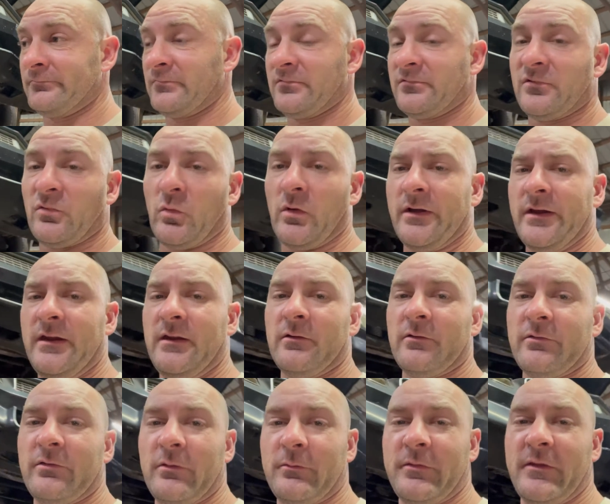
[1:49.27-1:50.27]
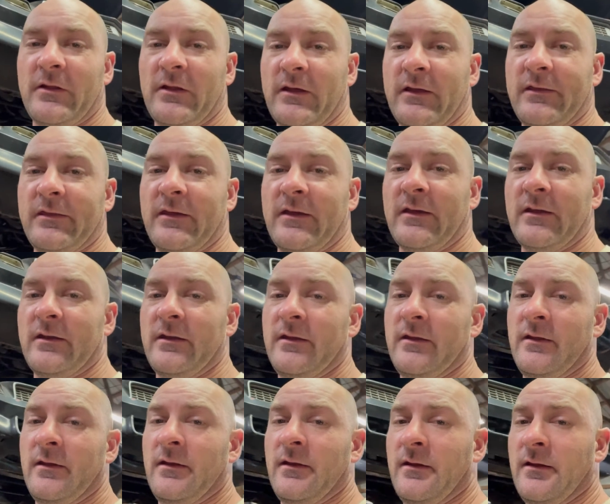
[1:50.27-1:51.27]
20 or something like that.
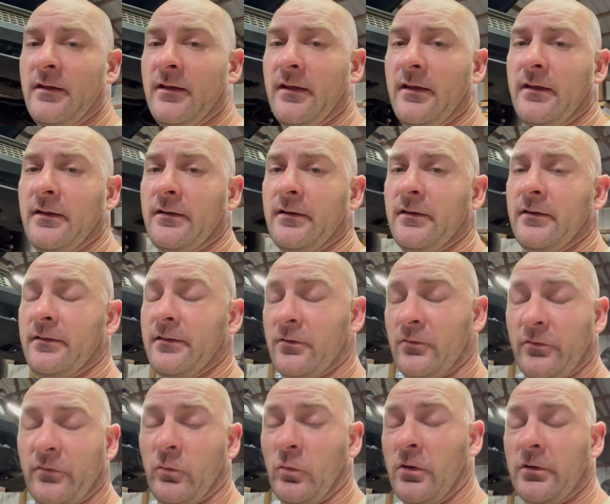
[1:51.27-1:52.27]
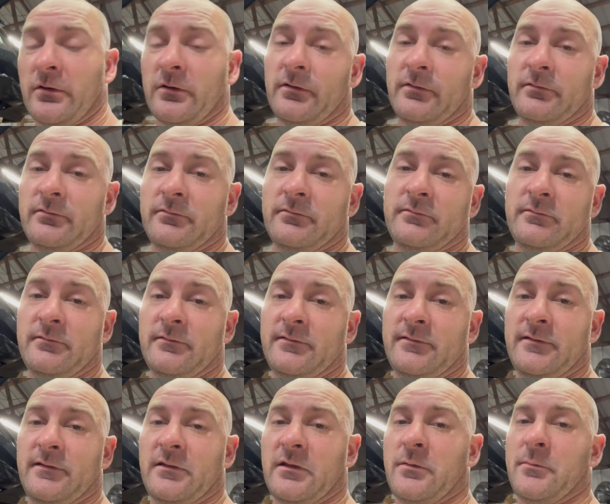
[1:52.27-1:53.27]
And there was water
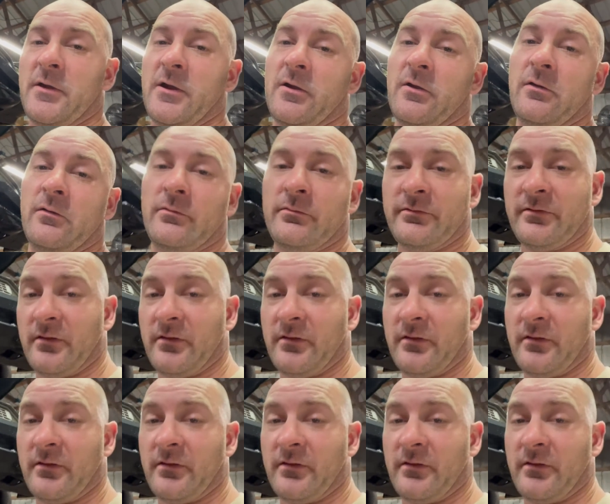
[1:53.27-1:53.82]
in the Camaro.